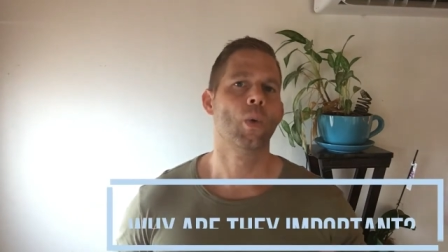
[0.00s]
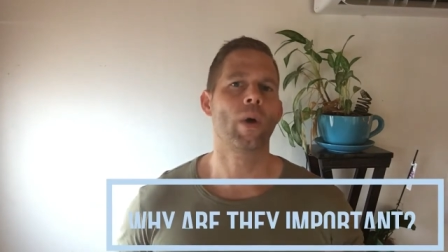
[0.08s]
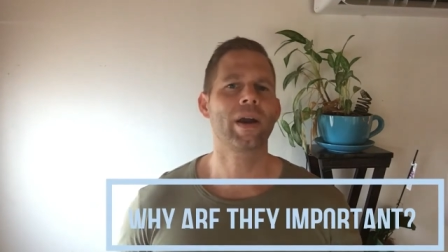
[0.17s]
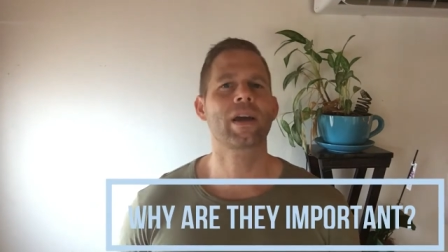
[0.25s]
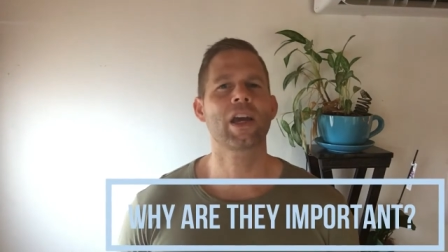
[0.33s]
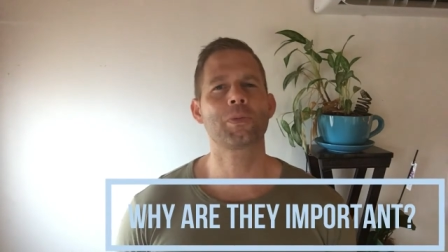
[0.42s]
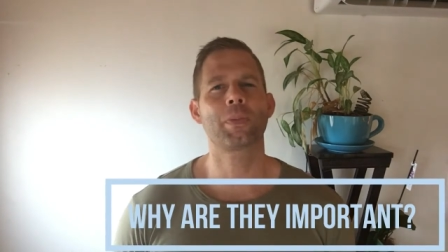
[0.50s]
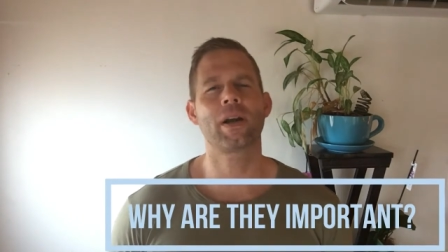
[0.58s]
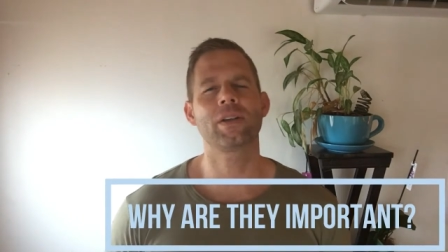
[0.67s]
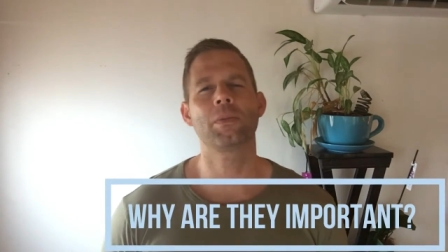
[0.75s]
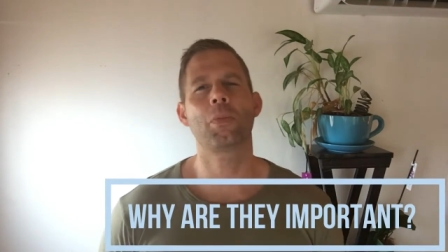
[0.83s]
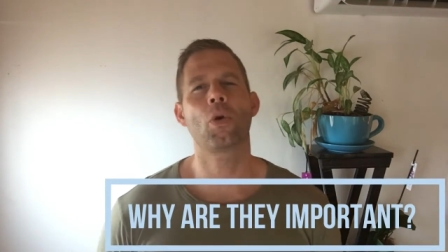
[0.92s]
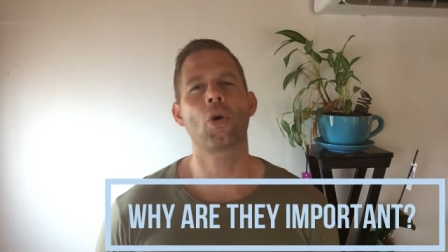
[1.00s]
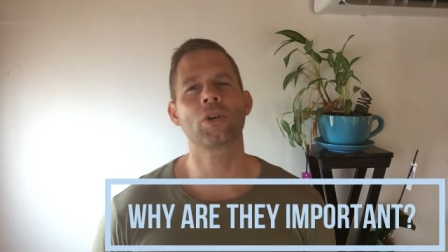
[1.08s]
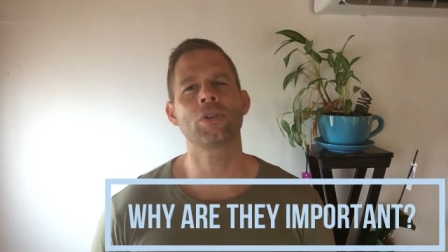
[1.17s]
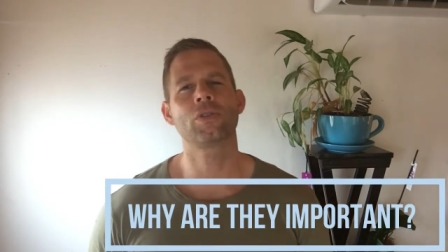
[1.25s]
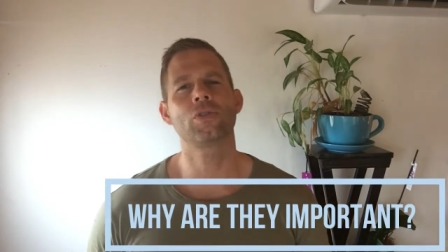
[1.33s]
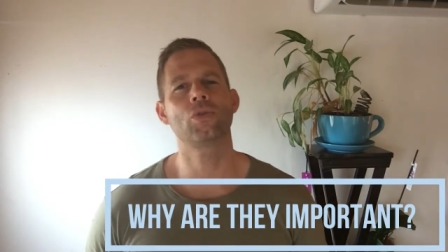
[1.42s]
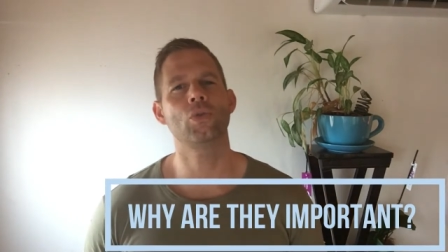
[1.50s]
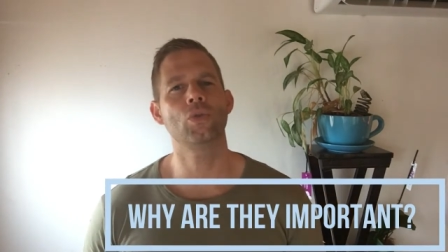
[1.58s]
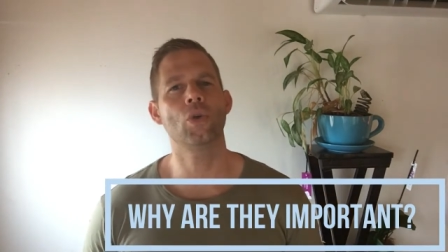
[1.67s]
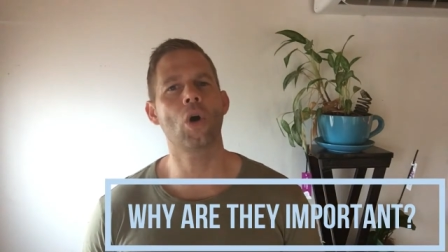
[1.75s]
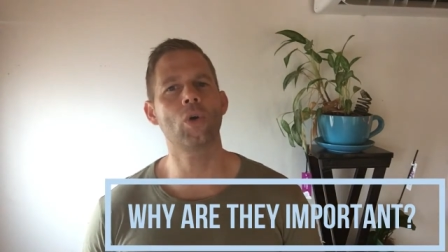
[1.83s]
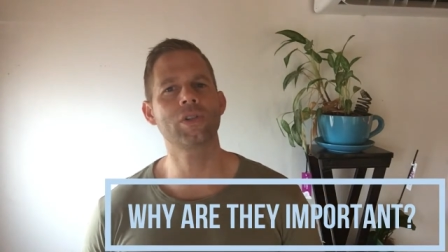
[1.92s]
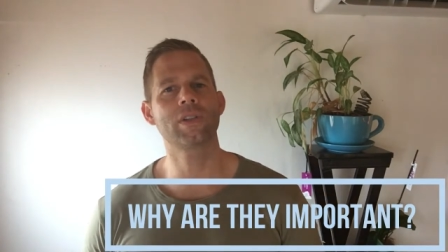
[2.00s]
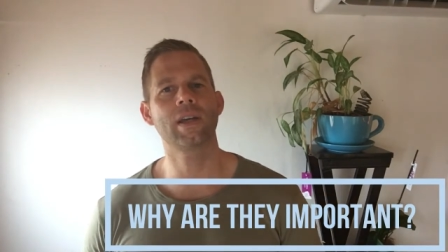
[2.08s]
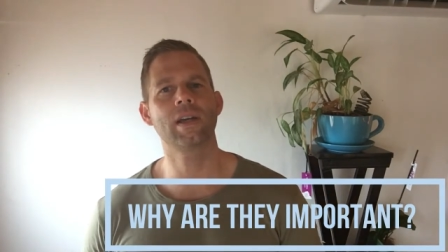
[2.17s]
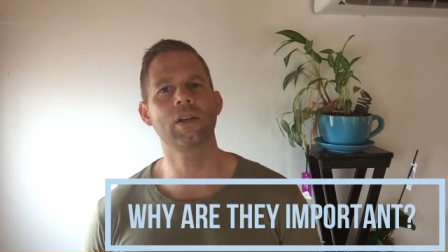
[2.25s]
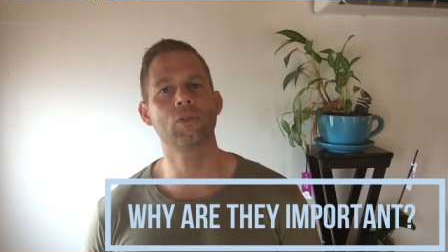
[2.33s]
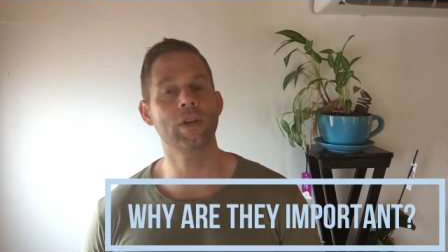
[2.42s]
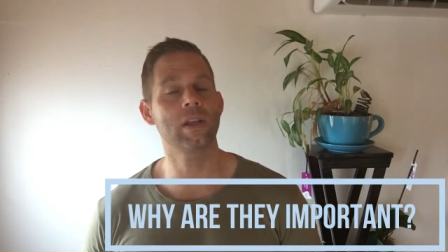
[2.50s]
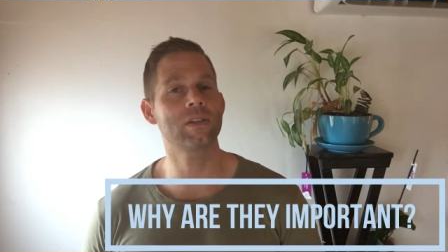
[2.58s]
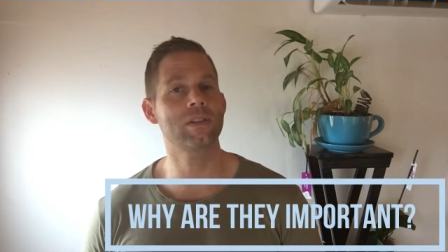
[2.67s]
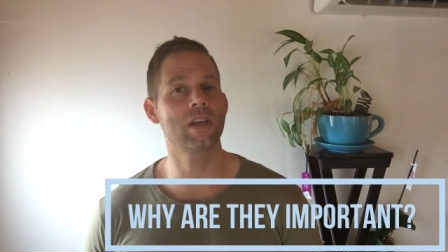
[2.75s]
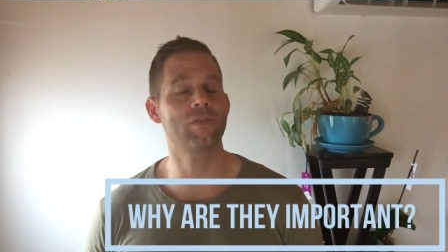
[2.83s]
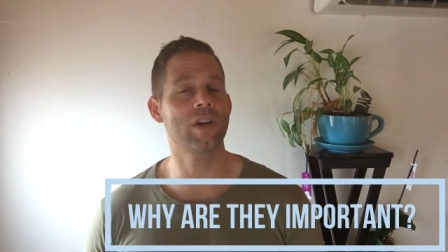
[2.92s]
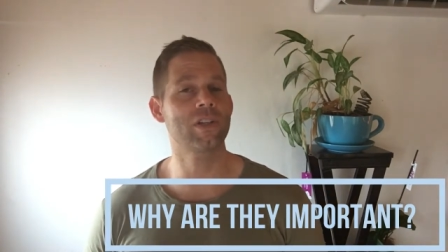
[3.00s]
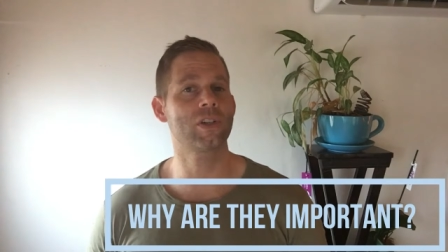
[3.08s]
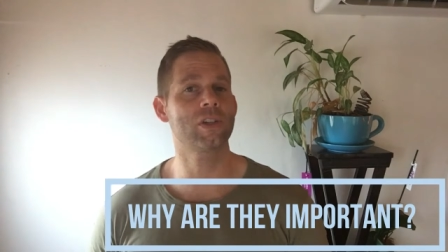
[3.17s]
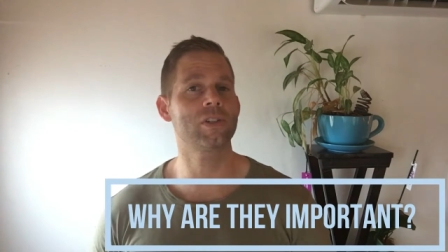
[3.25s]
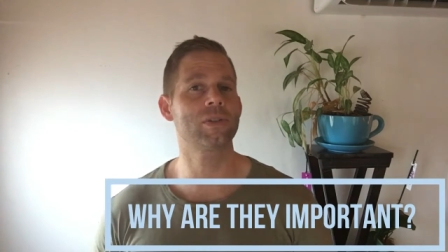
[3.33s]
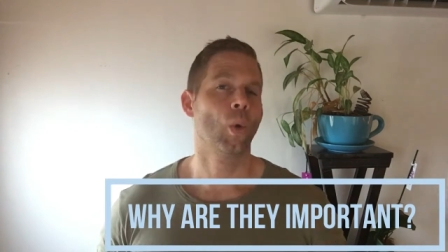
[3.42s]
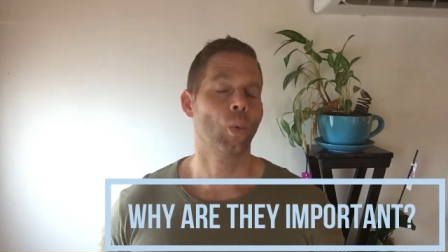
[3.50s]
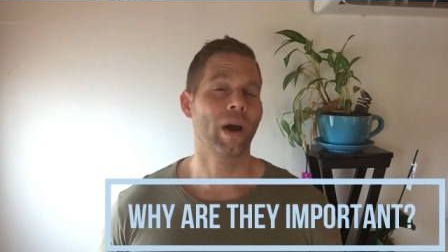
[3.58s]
Why are cash buyers important to wholesale real estate investors?